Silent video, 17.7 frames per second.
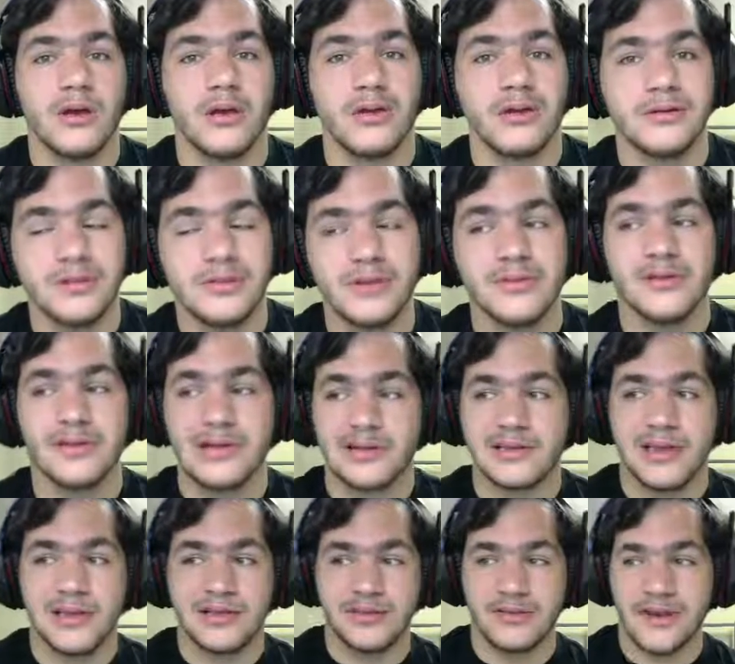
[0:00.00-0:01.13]
don't look
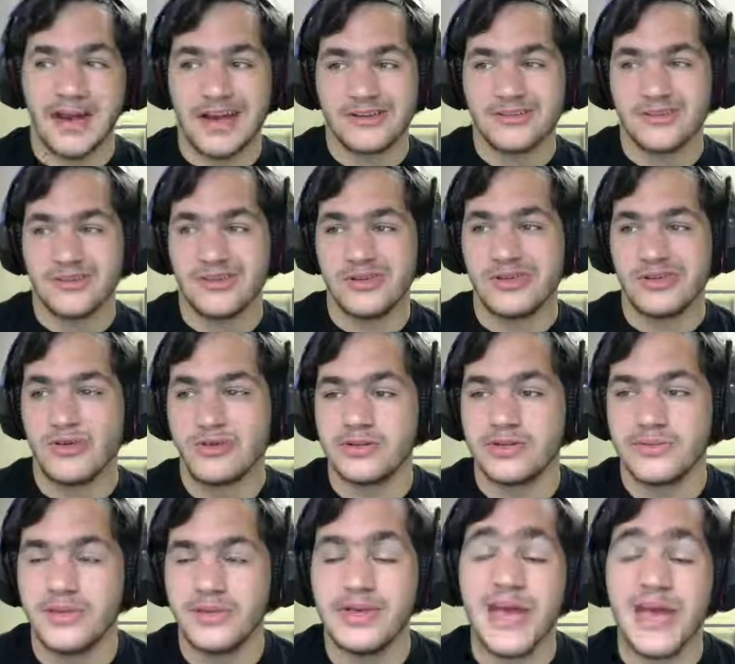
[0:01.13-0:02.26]
like they're actually going
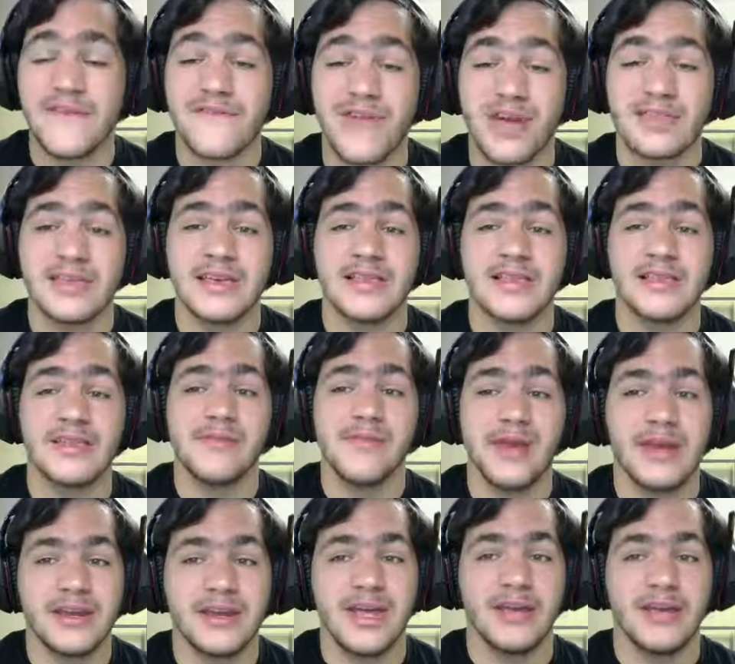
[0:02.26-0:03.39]
to be affecting the
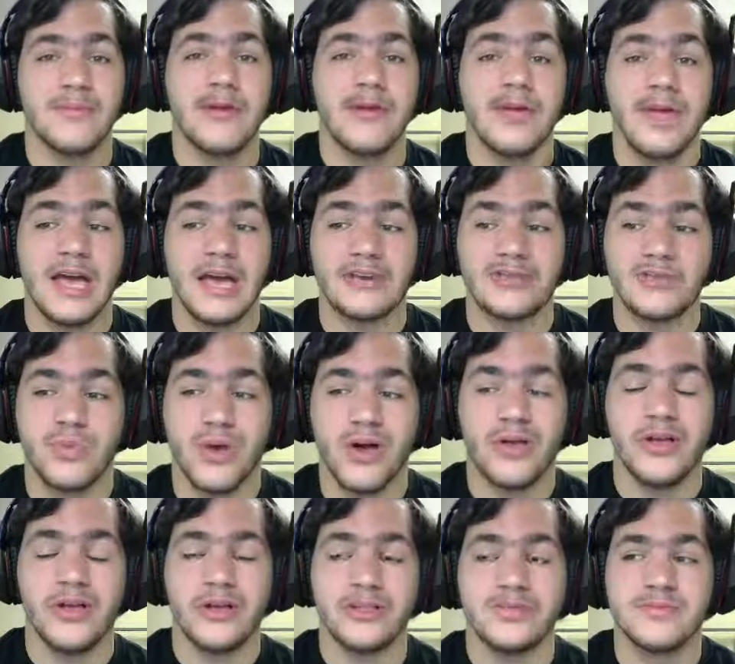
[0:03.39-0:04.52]
metagame as
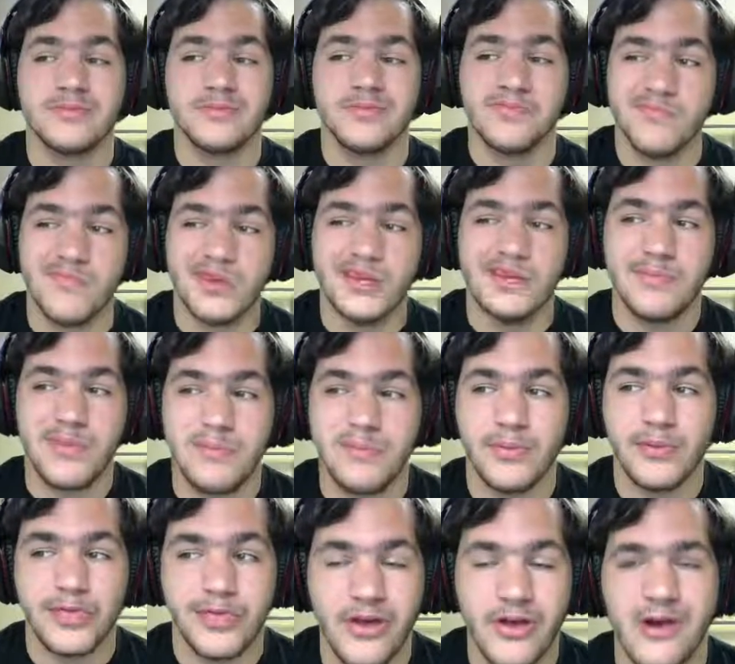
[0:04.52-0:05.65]
well as many people
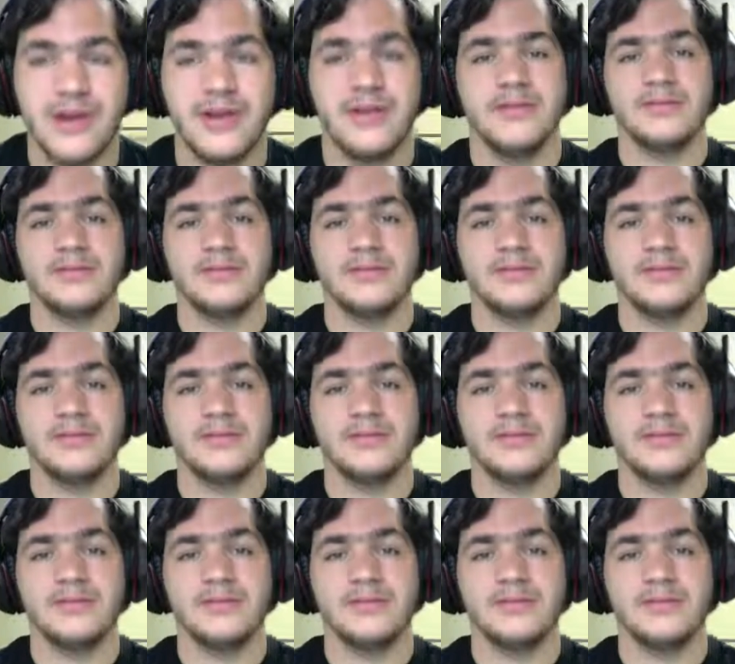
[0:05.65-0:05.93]
thought.